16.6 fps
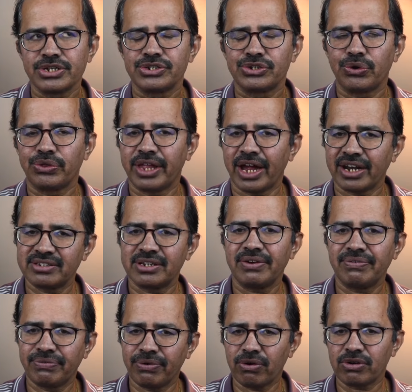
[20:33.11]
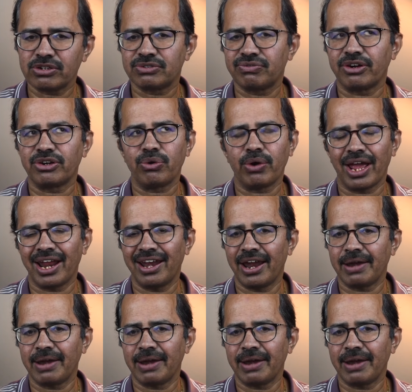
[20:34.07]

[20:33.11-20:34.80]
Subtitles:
So that's it, folks, for today.